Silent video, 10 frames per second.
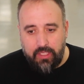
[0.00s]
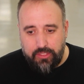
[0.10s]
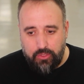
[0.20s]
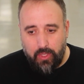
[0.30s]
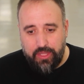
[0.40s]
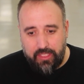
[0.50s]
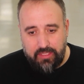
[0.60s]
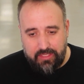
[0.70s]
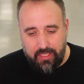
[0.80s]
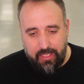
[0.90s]
So I think
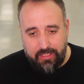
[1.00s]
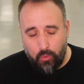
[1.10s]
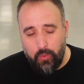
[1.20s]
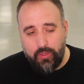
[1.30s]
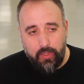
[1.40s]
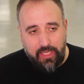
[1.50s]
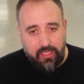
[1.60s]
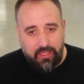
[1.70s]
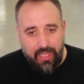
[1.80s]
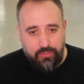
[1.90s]
it's a win-win and
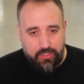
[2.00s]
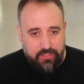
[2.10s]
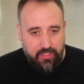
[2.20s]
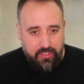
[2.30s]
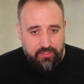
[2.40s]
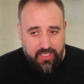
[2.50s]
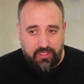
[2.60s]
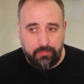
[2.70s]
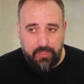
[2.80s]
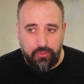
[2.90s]
allows us to take
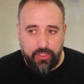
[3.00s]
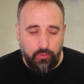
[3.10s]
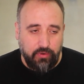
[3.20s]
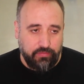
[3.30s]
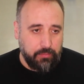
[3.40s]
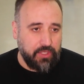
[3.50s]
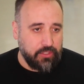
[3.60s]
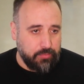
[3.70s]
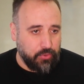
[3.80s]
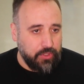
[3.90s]
the building over for
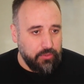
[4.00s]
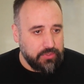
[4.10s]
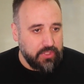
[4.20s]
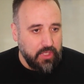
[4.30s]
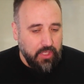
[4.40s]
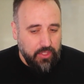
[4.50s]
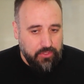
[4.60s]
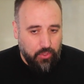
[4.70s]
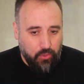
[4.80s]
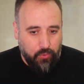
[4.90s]
municipal use.
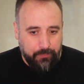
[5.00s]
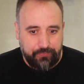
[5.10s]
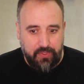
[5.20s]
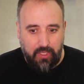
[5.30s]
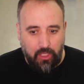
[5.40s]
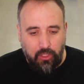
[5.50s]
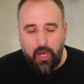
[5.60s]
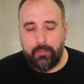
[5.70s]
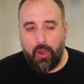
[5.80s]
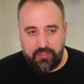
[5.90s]
So a lot
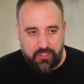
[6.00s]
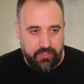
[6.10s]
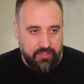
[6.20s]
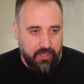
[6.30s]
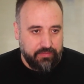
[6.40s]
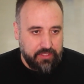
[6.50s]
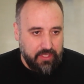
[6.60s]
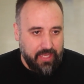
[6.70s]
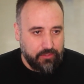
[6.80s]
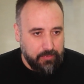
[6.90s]
of positives out of this
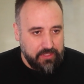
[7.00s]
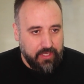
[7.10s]
announcement